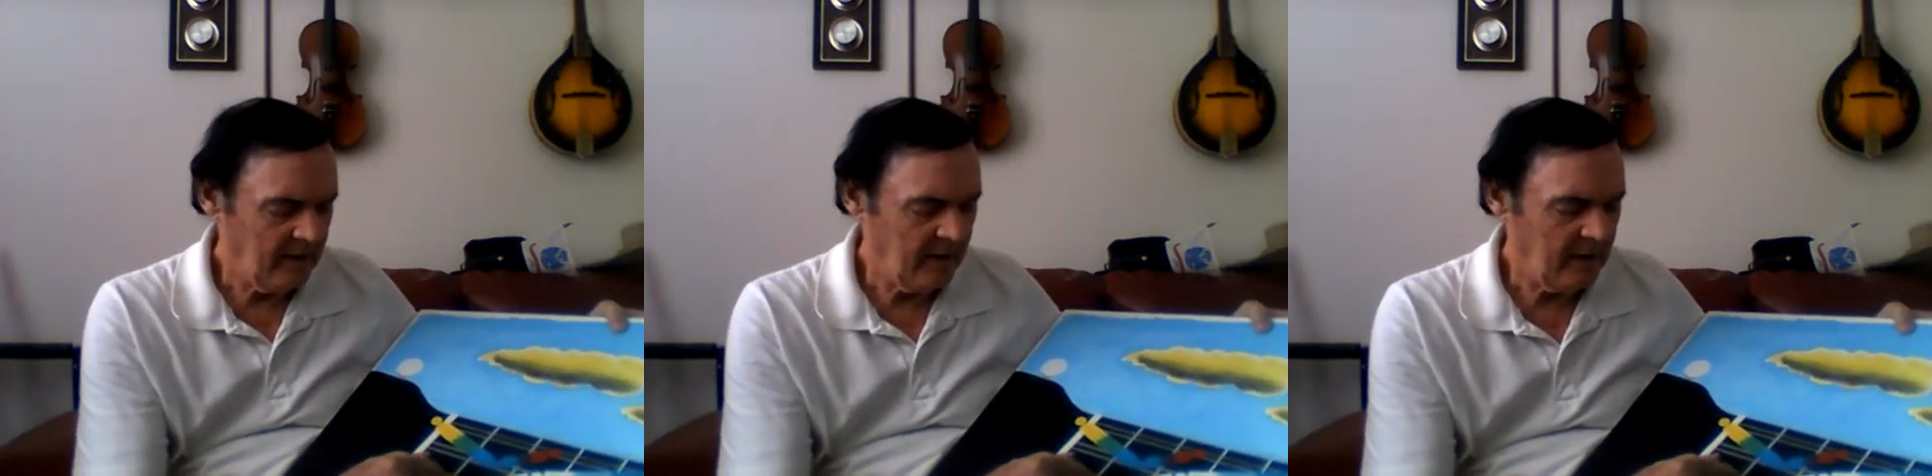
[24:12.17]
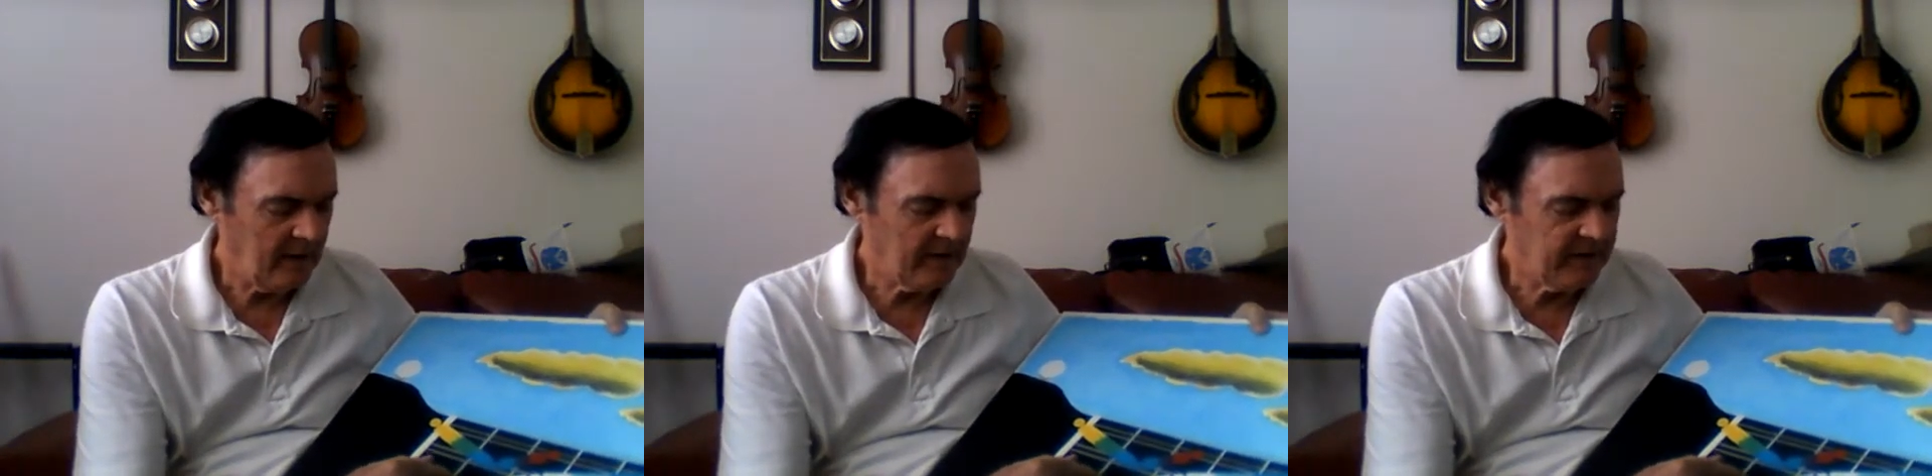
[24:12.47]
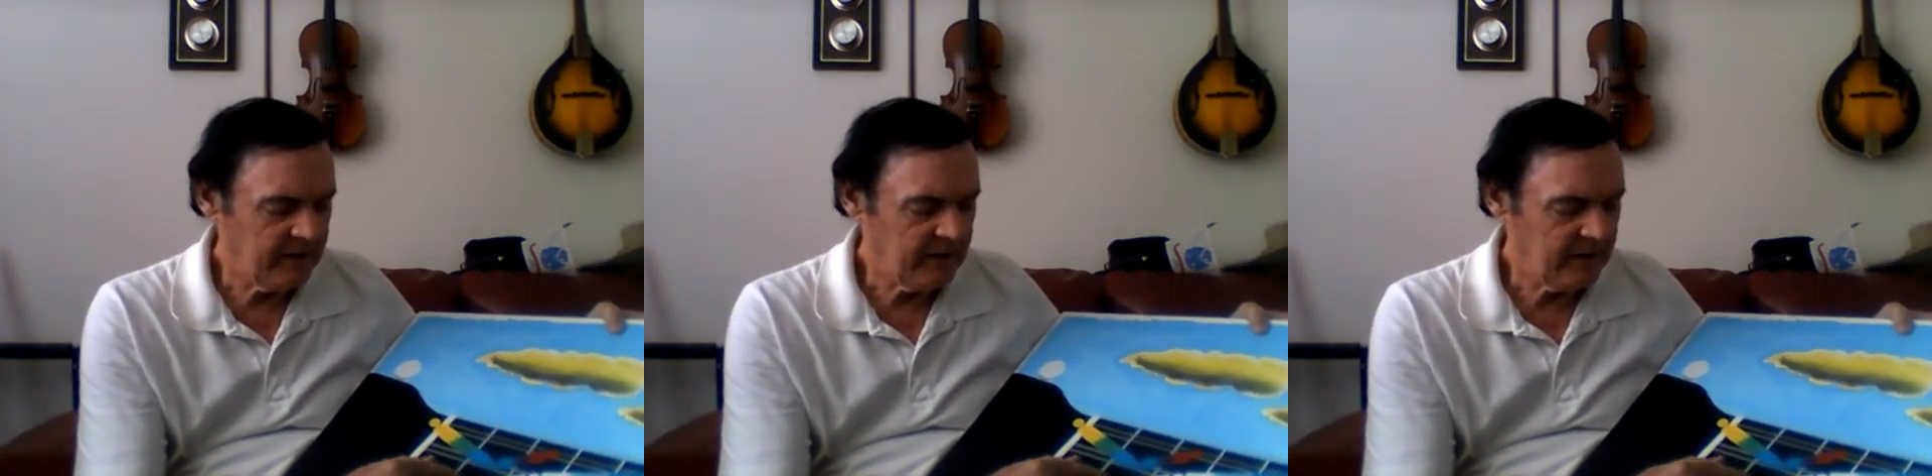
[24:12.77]
uh,
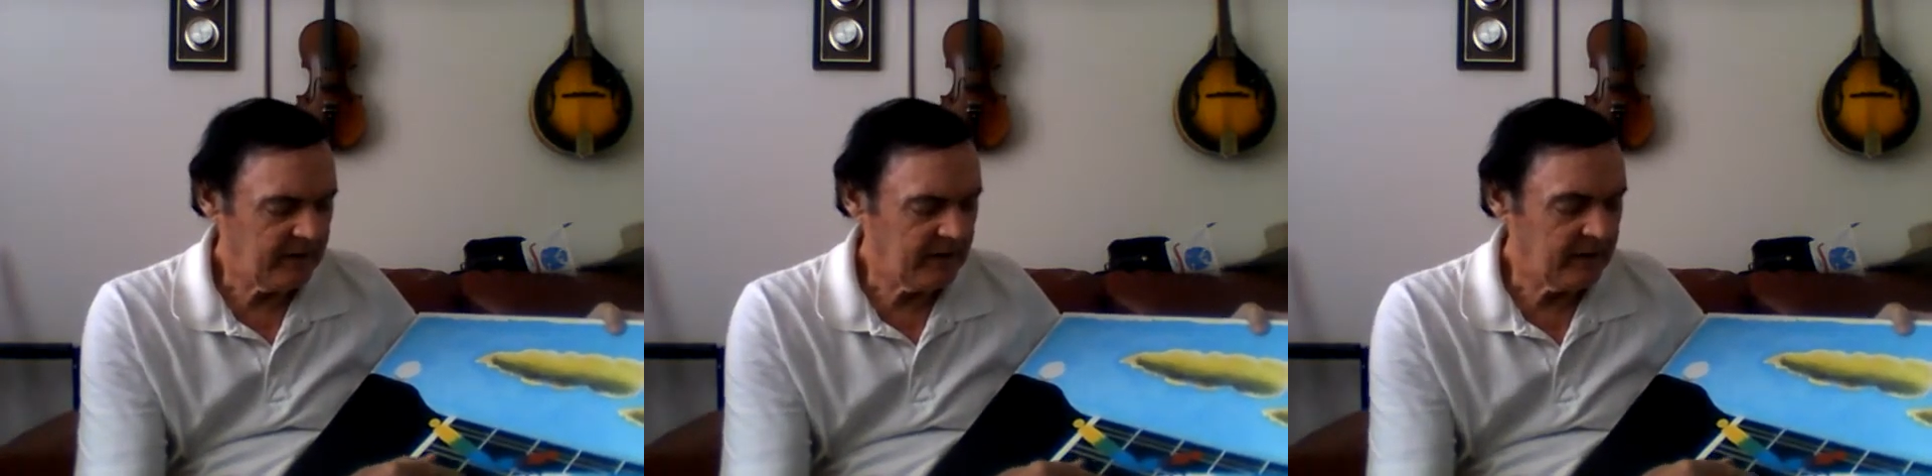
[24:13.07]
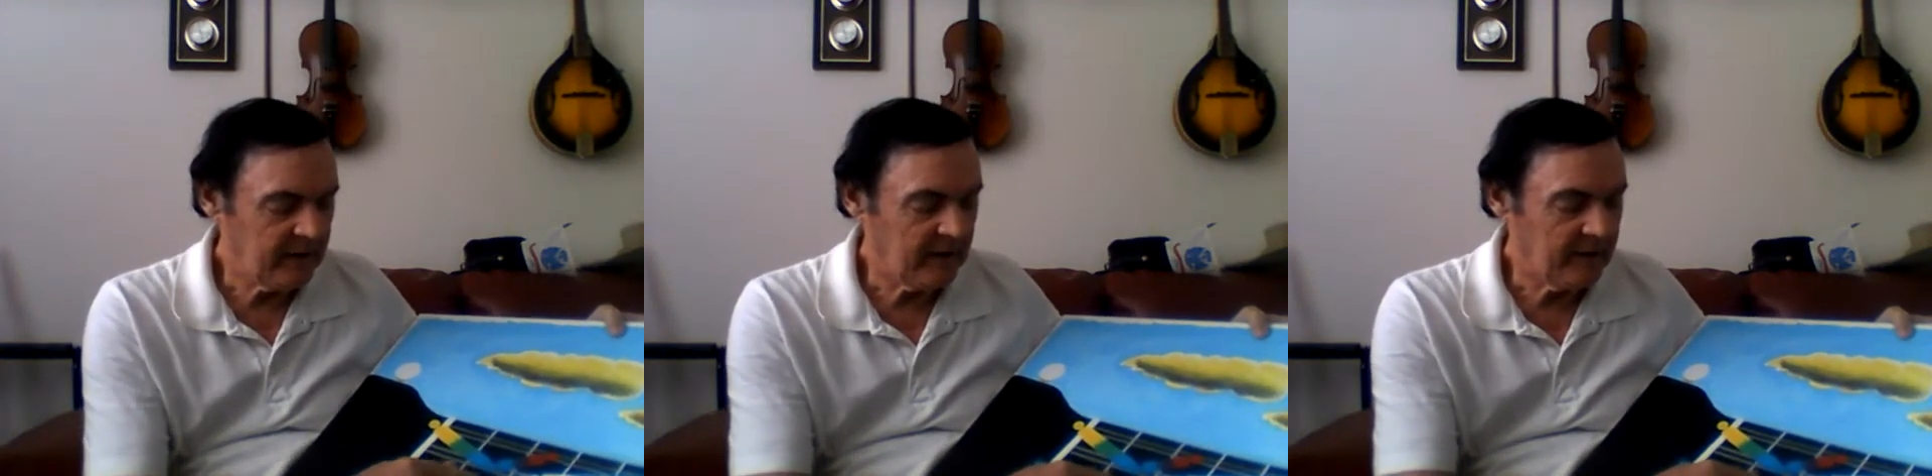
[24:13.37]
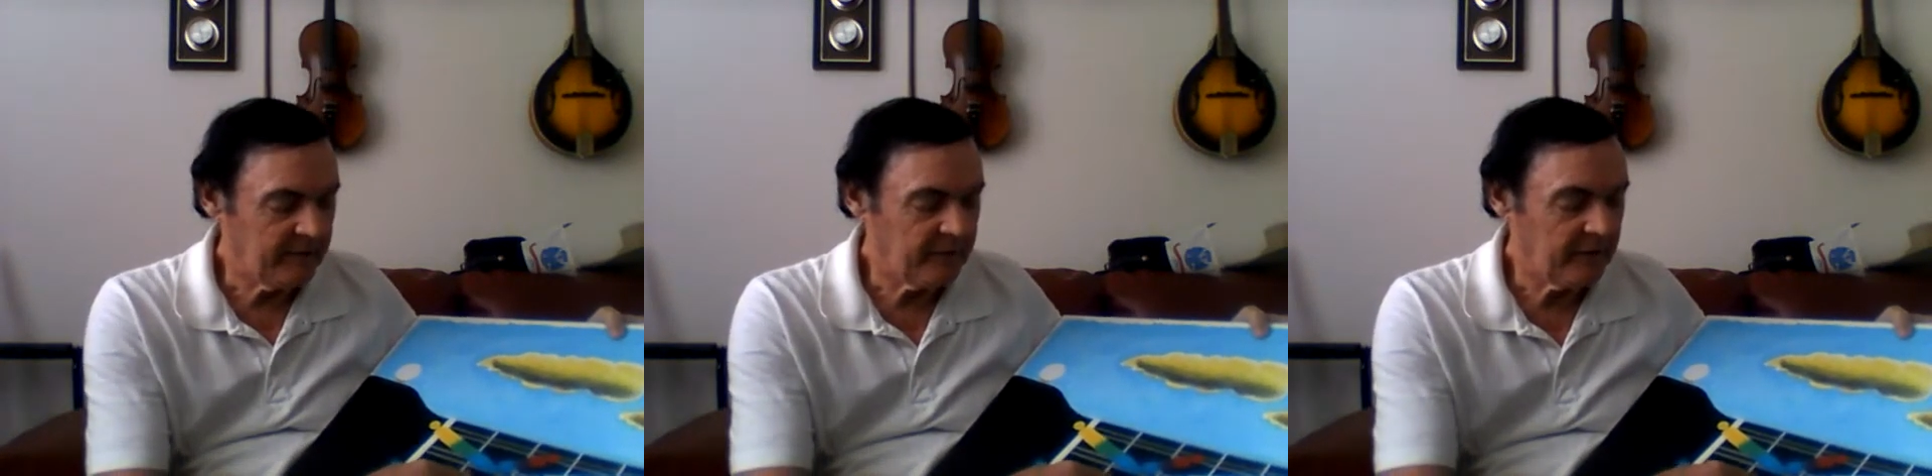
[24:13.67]
D, E,
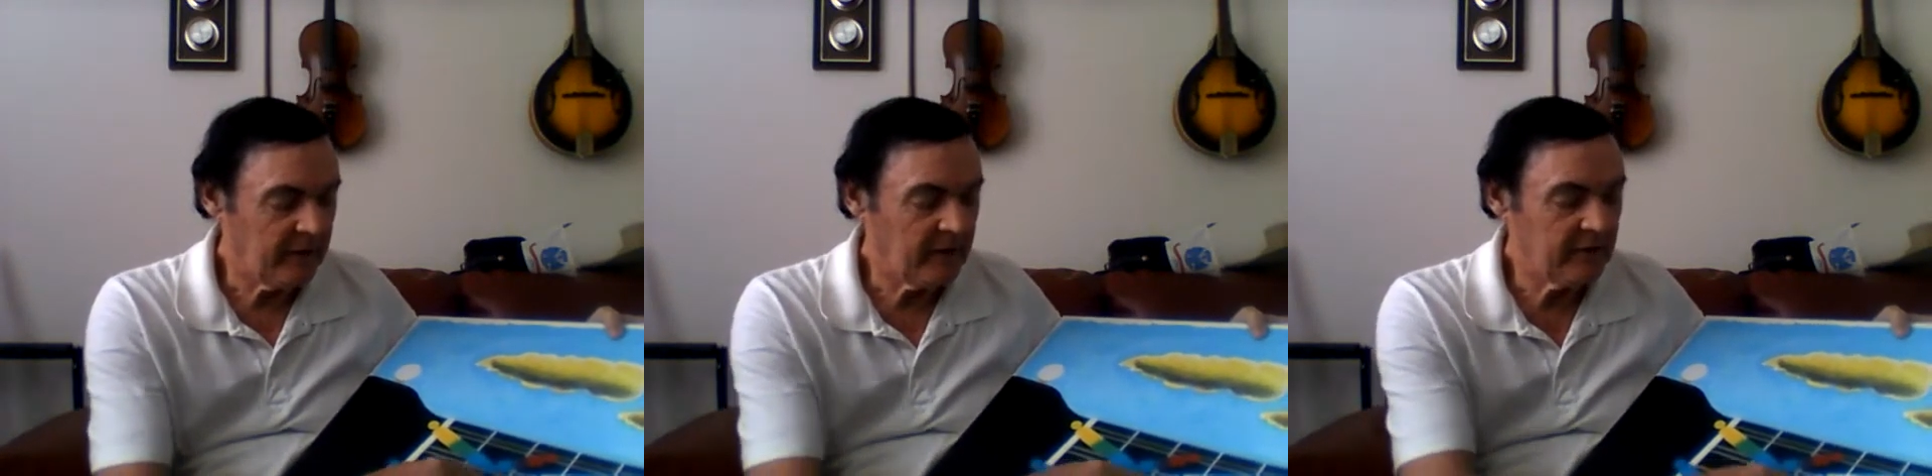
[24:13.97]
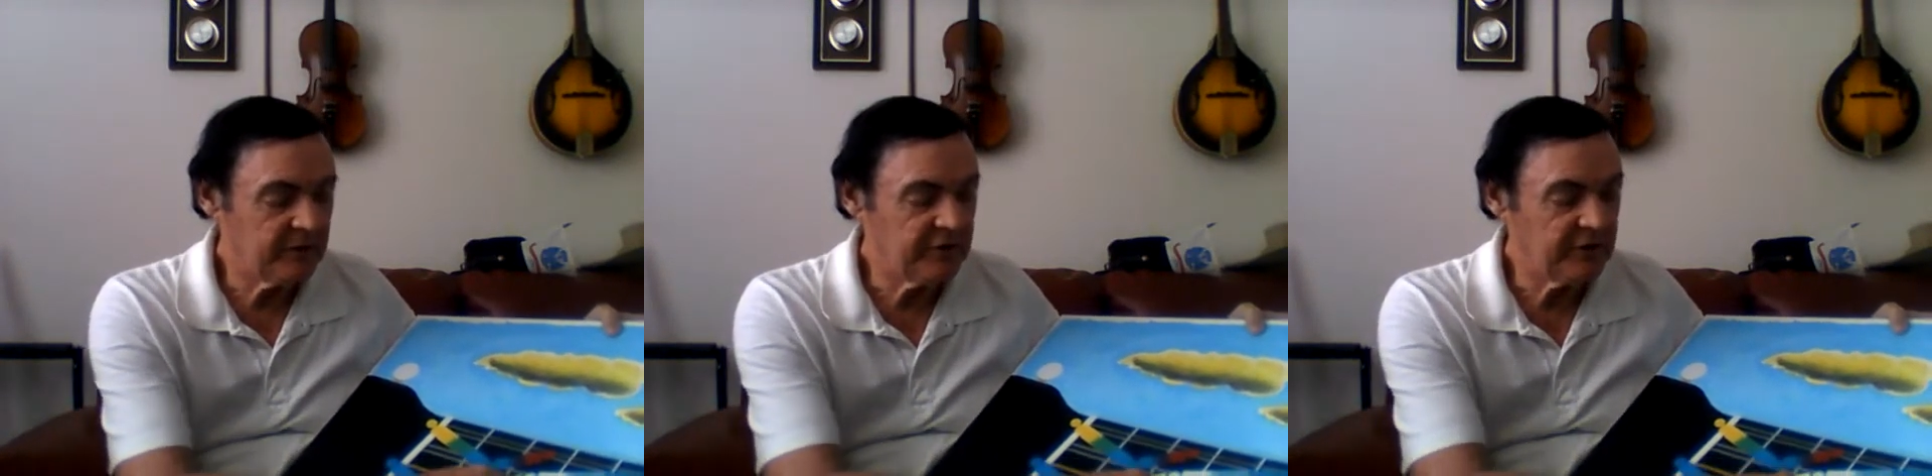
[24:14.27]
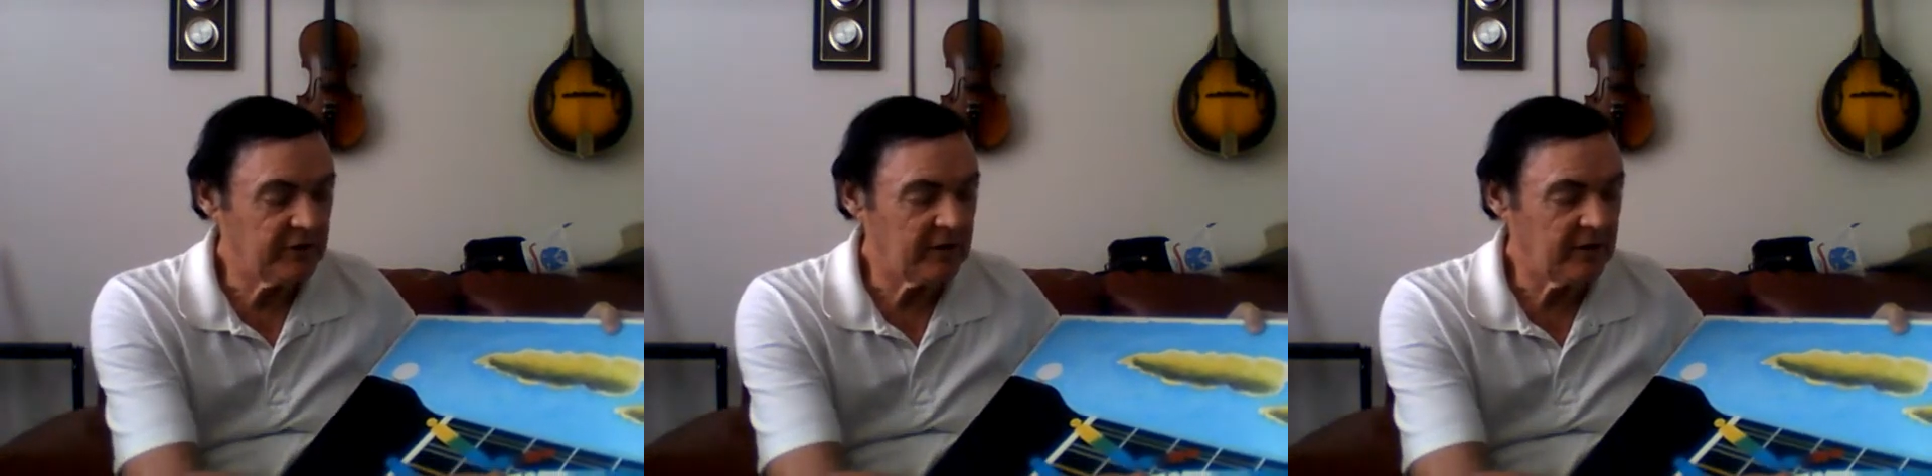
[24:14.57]
F,
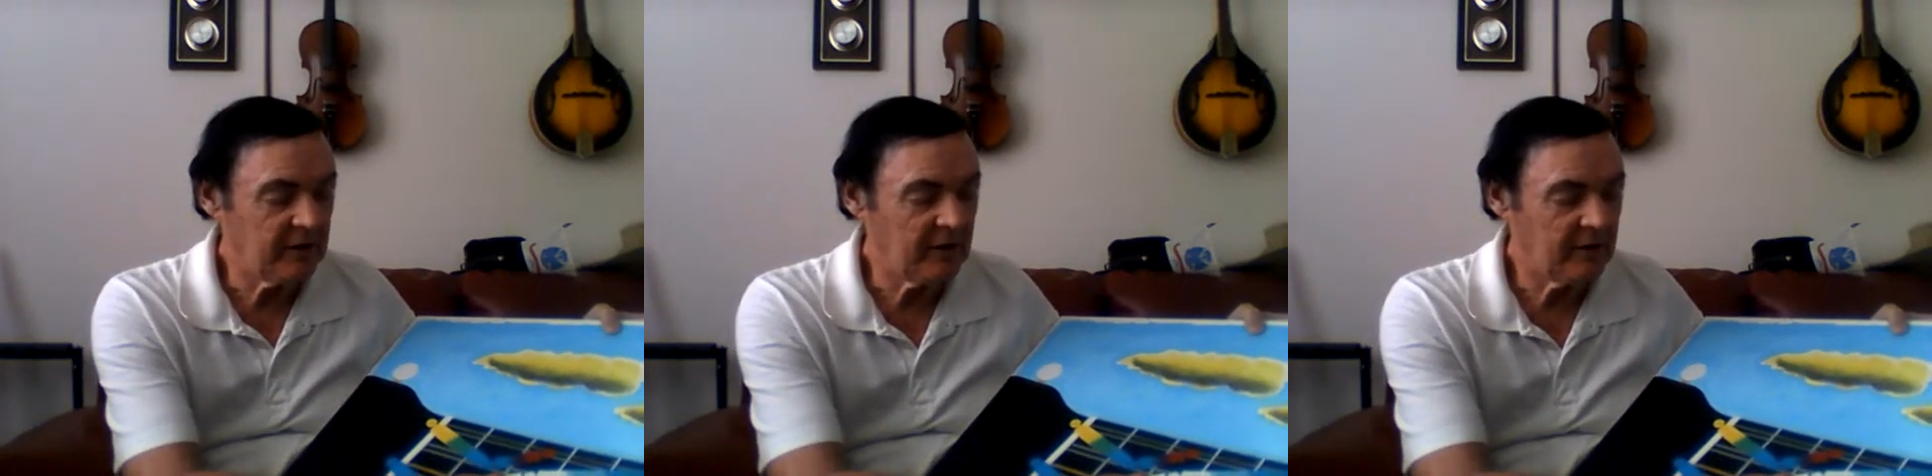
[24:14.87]
G,